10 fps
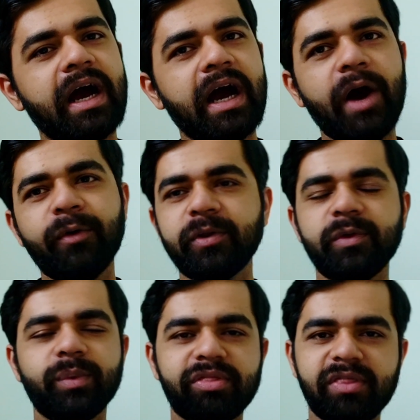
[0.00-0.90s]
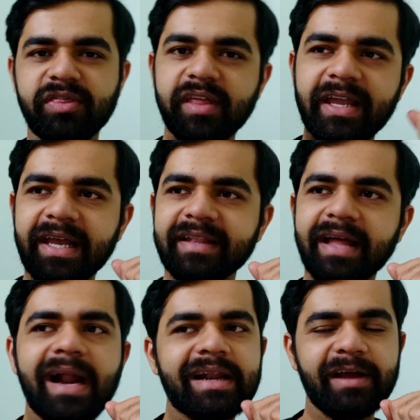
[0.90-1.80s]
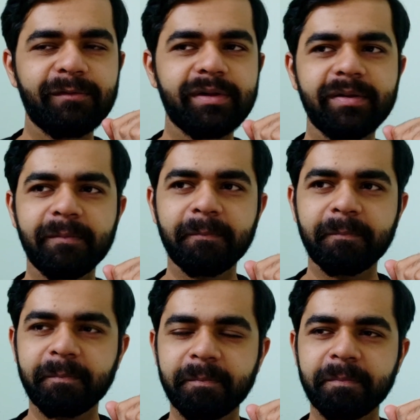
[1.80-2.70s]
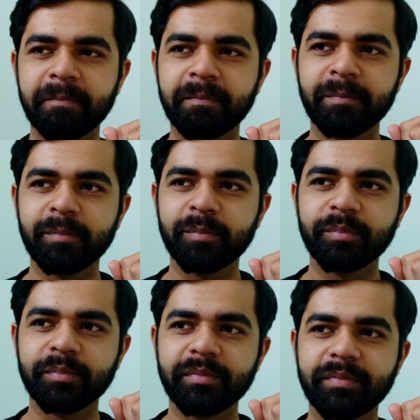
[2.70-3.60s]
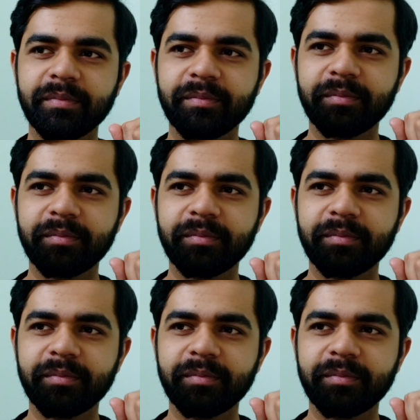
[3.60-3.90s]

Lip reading: How do you even think at that level? So that's it for Adaptation. The